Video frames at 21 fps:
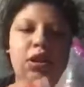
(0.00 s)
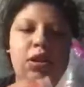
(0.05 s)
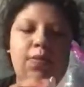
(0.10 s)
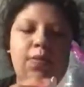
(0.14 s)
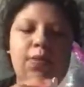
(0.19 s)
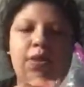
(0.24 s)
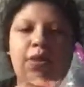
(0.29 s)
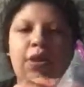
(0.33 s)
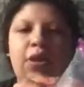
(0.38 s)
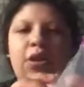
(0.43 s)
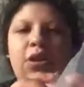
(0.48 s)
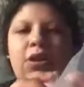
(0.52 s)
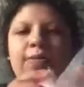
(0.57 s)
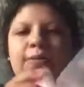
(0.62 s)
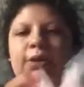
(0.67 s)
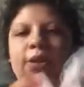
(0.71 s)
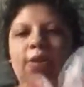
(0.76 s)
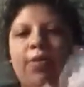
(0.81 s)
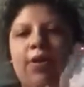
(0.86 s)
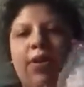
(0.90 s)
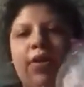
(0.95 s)
I'm really
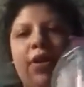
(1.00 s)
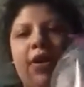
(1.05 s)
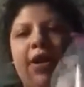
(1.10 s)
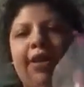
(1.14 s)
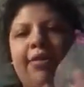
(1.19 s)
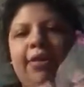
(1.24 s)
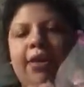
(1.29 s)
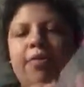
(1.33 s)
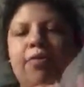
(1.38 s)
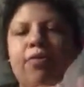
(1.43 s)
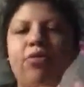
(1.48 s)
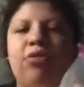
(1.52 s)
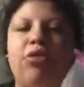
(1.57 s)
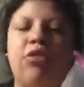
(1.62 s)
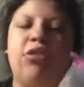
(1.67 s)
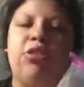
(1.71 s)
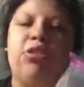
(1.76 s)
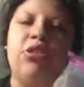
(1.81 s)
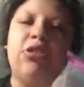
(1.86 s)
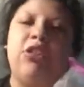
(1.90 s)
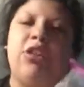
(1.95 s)
nervous about getting that
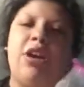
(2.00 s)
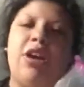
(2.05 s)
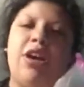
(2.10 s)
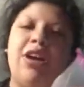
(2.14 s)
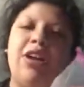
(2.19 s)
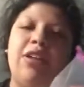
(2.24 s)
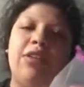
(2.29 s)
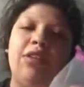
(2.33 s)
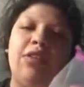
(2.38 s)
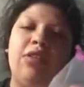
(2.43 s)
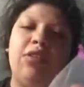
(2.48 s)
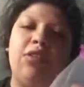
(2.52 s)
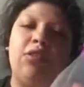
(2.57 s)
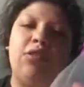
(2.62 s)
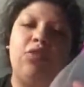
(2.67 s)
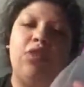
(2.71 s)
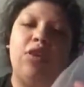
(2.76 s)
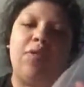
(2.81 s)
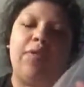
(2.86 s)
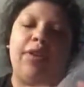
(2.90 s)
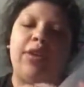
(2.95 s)
booster shot,
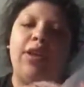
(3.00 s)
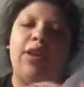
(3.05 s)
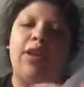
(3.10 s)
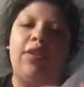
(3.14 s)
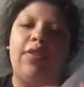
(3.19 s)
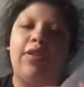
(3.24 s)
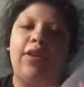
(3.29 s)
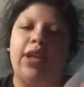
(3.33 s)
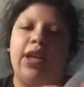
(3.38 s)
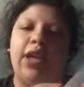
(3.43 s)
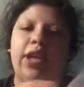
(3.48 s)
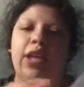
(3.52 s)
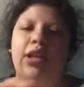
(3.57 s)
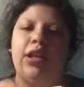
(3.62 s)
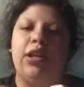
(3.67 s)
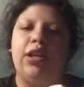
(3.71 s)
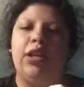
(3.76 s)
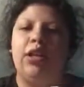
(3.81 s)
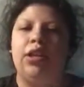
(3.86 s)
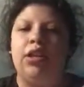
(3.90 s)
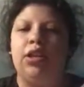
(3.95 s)
so yeah, but anyway,
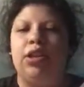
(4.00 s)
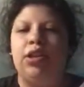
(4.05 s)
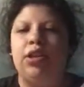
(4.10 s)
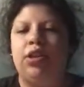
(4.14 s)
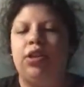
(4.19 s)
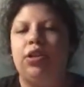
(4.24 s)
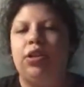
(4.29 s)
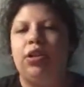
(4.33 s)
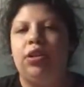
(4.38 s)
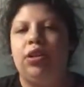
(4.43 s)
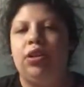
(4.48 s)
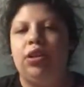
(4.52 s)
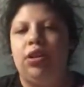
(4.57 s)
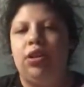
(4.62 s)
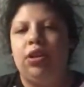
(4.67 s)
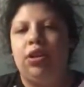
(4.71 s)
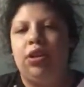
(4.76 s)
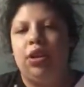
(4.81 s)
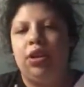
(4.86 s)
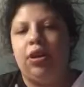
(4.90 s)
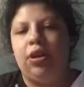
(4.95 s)

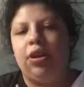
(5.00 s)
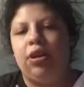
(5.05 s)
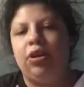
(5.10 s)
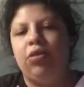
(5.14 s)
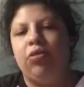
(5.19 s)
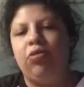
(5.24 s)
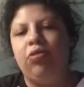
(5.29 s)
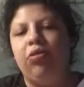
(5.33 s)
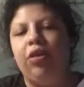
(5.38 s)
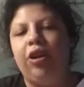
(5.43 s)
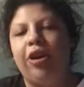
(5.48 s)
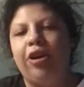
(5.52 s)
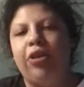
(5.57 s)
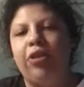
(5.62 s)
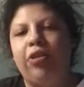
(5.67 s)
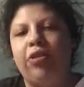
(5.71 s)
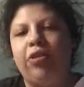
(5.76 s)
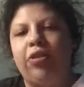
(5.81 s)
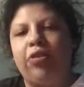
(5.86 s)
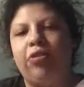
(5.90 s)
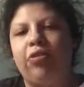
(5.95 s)
and in school, I
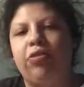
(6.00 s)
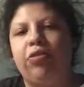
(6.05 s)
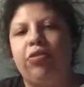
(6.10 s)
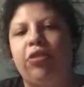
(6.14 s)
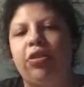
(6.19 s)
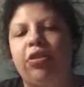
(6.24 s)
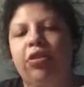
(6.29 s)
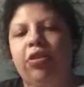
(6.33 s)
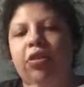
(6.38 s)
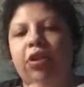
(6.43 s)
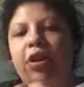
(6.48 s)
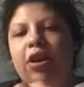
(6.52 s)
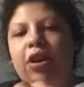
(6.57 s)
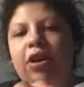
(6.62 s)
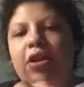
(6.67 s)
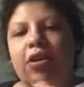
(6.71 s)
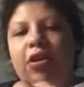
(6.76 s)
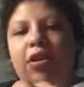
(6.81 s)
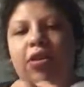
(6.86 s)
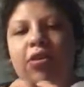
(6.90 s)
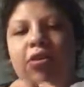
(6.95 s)
on school, Thursday
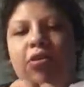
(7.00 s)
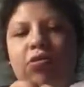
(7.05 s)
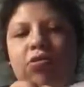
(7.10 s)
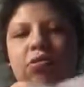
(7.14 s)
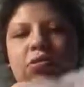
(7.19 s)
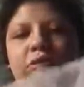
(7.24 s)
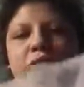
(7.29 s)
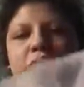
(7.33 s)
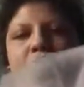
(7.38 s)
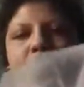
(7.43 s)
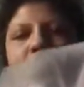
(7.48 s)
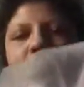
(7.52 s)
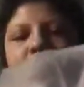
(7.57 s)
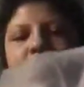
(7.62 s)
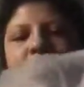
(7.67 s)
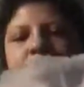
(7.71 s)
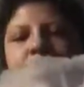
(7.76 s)
I start school.